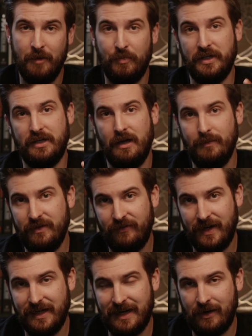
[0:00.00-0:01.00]
but come to
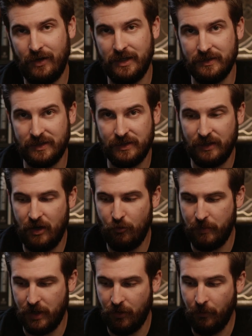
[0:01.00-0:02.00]
find out in
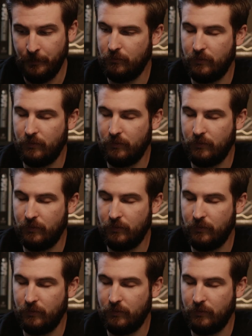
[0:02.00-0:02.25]
slow-mo,